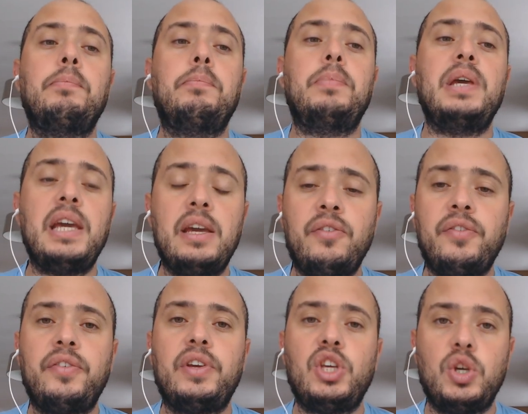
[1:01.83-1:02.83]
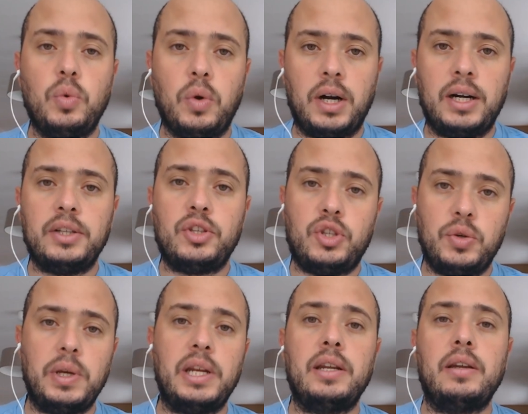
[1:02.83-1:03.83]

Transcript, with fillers: if you are doing